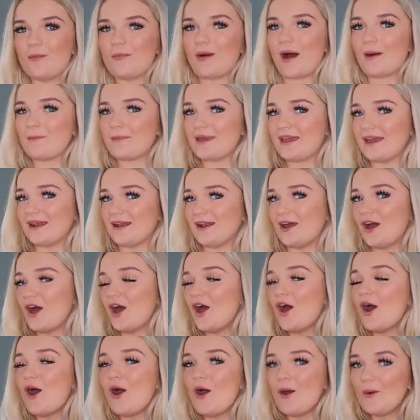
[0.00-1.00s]
but I mean,
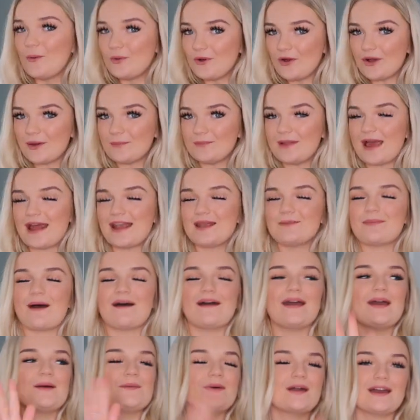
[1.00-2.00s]
we're not complaining
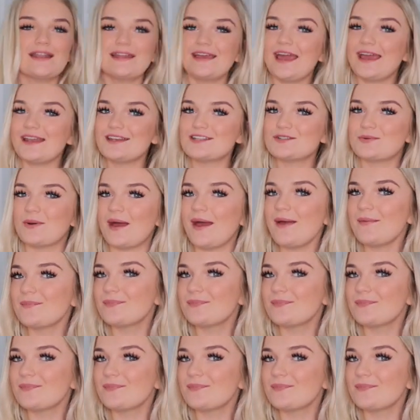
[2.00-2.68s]
about it, we're going to get into it.